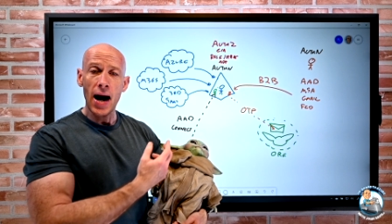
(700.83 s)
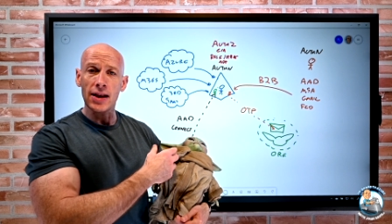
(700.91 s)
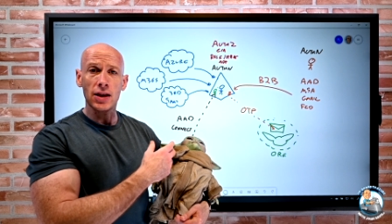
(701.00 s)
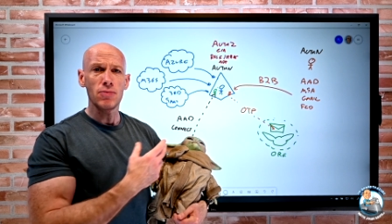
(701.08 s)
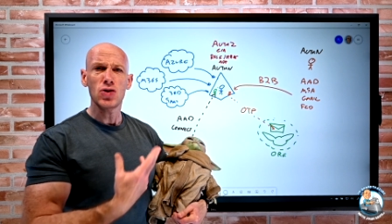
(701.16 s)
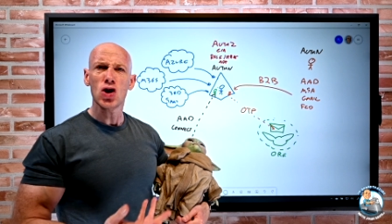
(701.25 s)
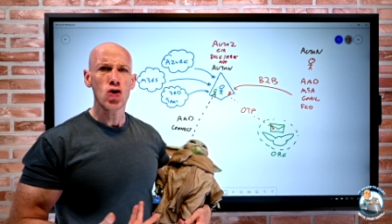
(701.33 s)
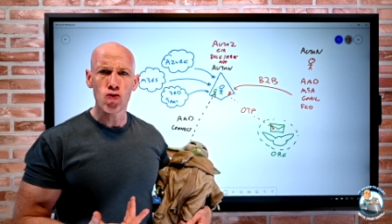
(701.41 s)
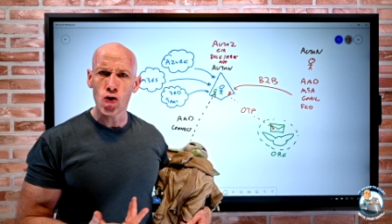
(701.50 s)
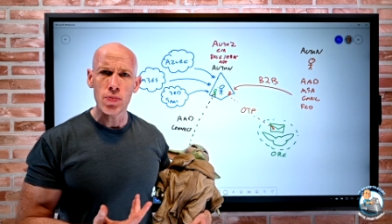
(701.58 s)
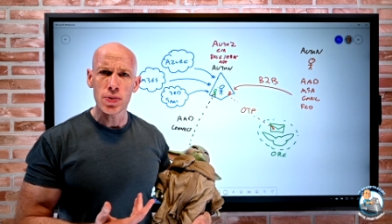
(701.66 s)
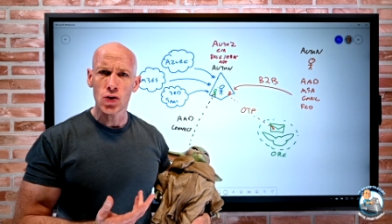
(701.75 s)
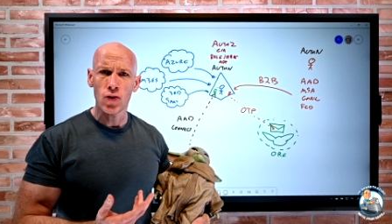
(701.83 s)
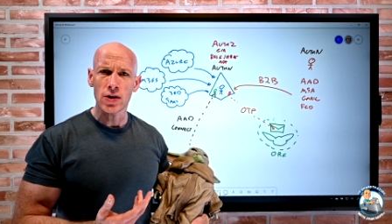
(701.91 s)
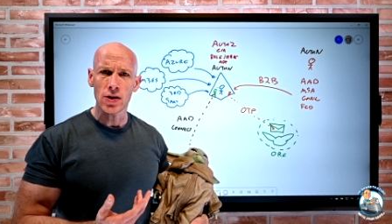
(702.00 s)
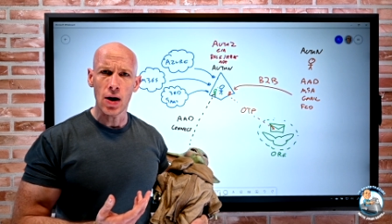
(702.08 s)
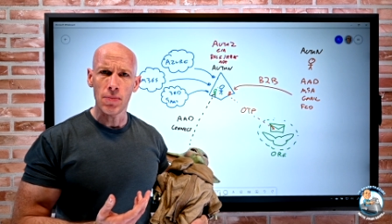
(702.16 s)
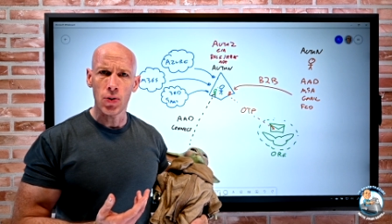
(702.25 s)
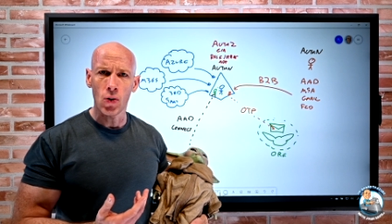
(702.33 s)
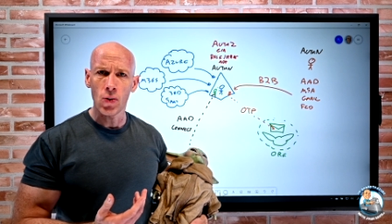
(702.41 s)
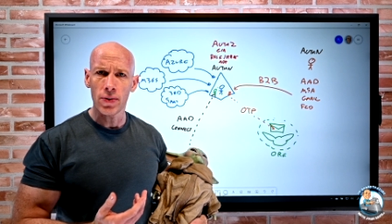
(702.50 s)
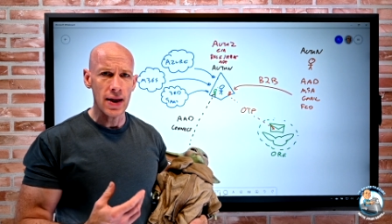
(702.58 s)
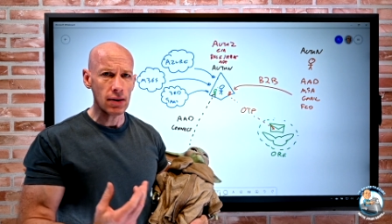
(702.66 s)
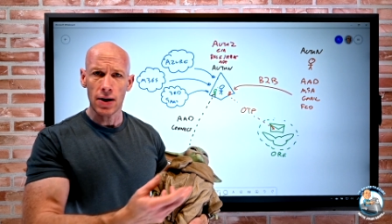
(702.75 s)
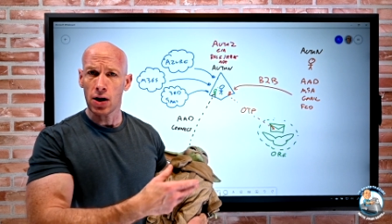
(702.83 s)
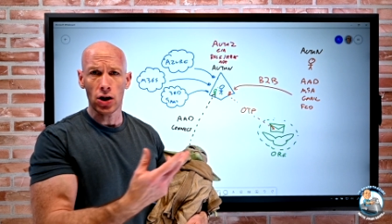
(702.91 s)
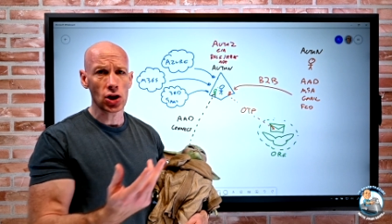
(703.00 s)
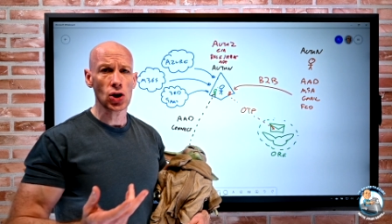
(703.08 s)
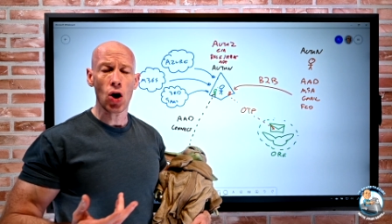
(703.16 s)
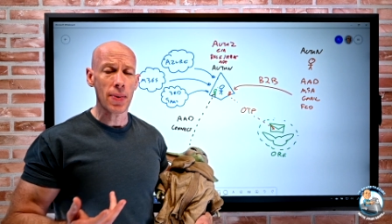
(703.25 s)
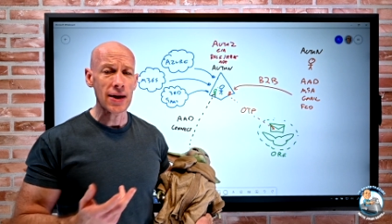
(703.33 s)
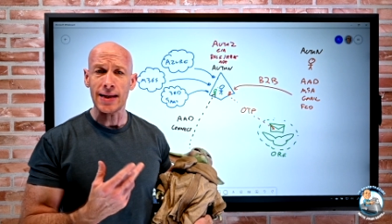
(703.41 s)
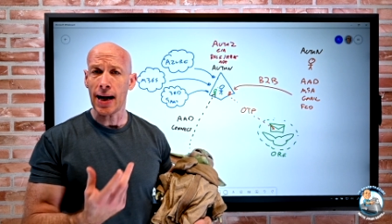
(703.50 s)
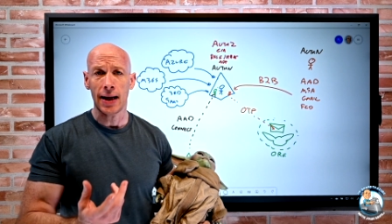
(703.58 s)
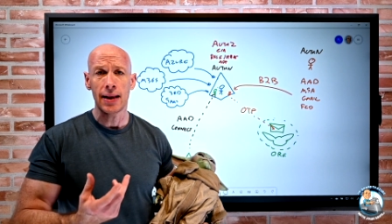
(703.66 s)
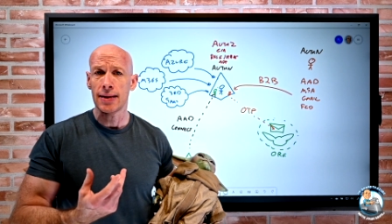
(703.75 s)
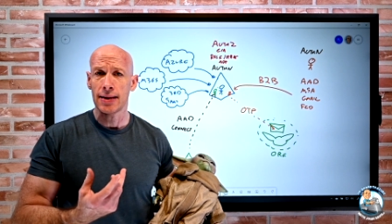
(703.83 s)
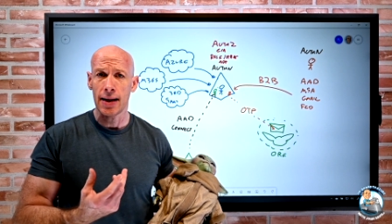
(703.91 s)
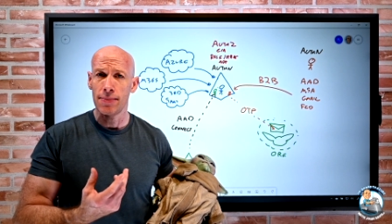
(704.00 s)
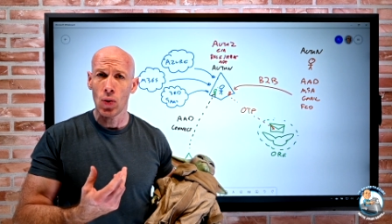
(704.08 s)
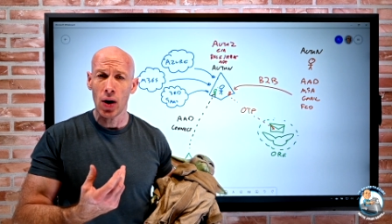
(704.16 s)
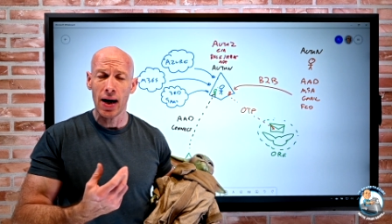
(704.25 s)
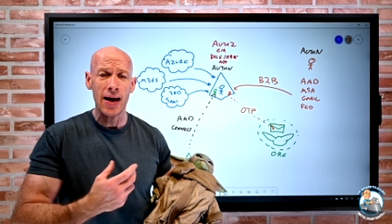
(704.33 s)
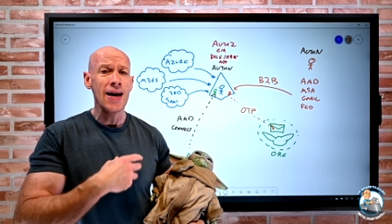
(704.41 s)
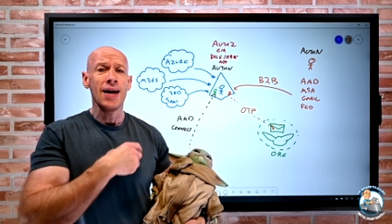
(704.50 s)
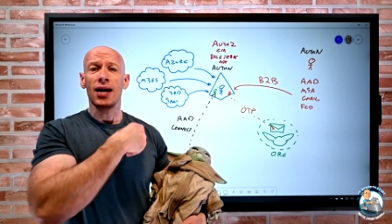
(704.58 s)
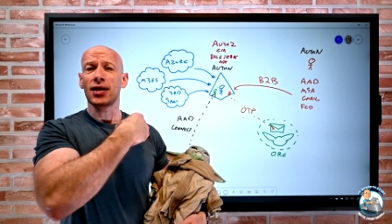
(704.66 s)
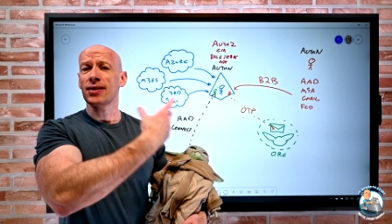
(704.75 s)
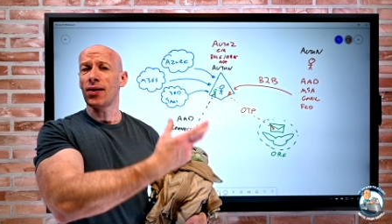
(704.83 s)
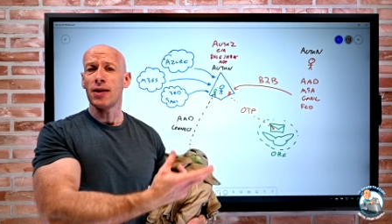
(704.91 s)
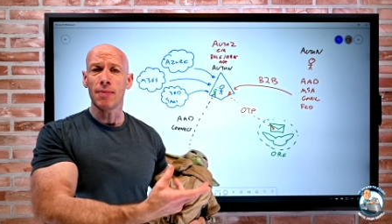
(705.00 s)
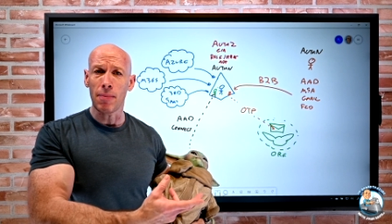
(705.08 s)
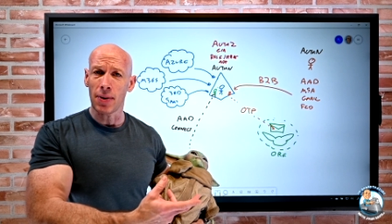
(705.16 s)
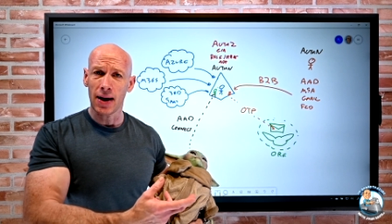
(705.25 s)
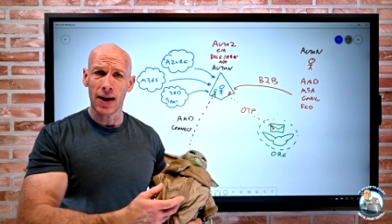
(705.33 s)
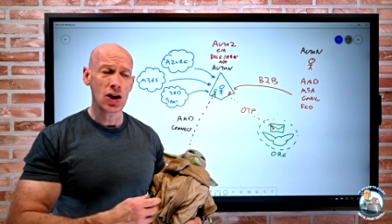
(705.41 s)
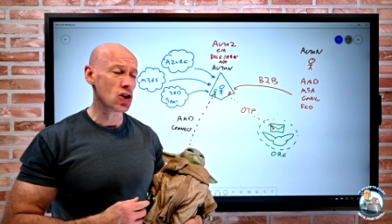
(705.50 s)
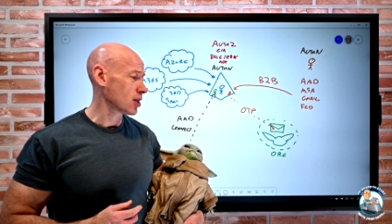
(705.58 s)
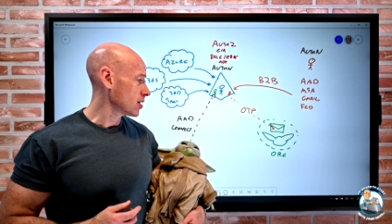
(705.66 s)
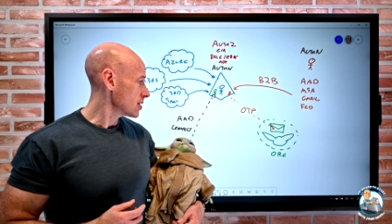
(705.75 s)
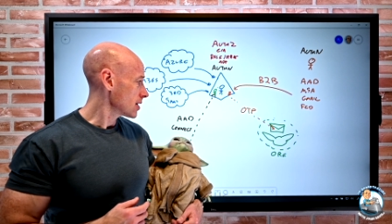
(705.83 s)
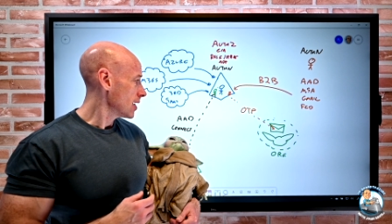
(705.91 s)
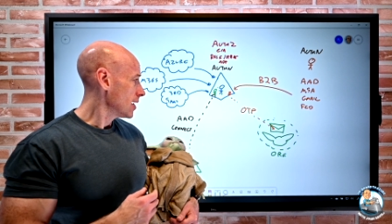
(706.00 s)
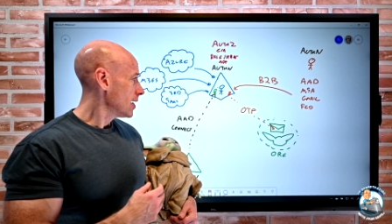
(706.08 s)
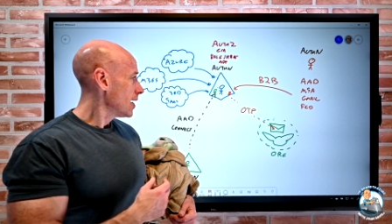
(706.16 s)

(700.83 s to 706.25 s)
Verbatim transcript: Add them to groups, for example, they're, they're going to show up exactly the same way, assign them applications,